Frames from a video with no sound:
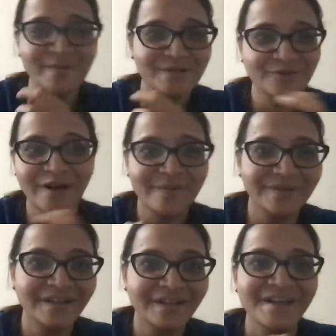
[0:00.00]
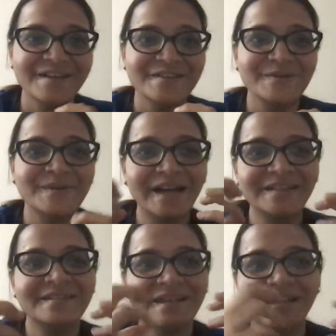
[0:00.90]
farmer to farmer. So
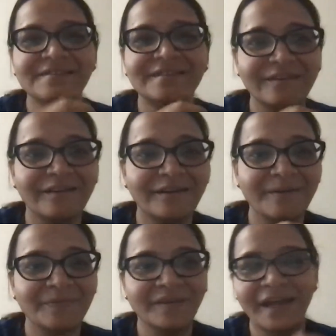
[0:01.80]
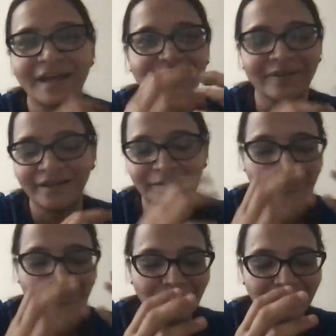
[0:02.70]
that is another kind of, like, you
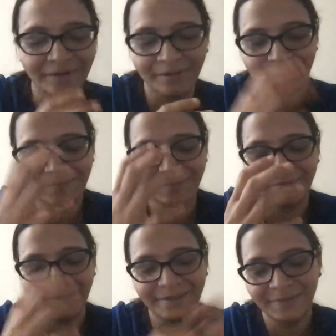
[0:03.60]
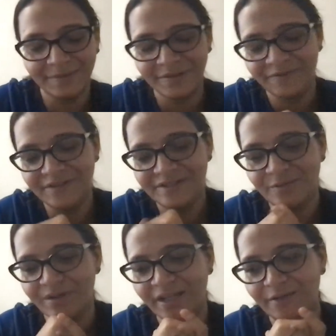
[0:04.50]
know, the
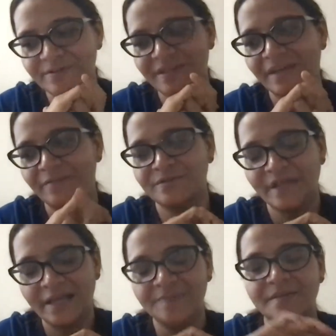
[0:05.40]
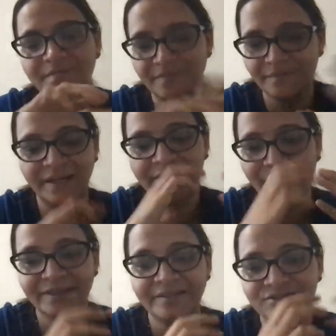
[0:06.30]
feature, what I could say, which helps in
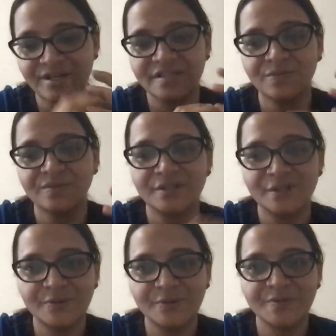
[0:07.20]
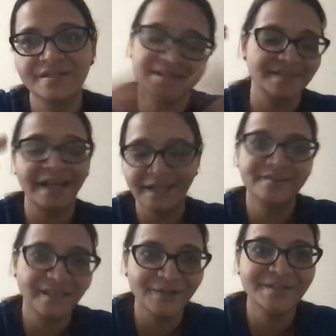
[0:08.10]
building all that trust for the users. Yes, I
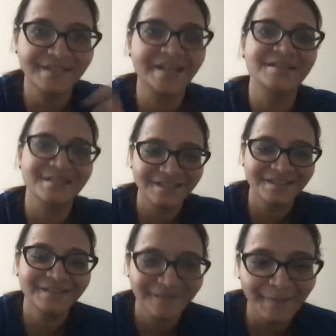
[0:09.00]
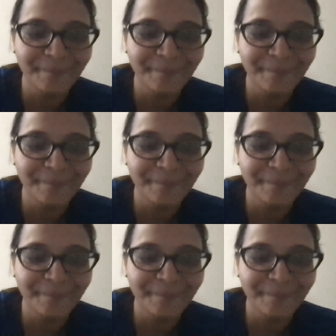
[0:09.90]
can rely on this content.